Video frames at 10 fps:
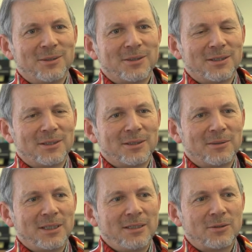uh,
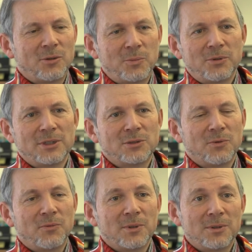in cooperation
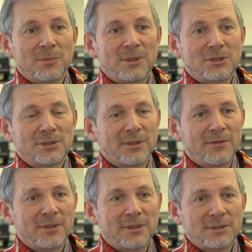with mathematicians, I
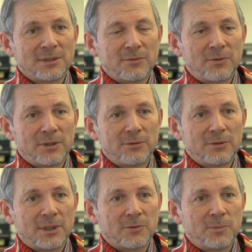think this is a very
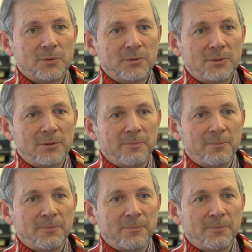good output.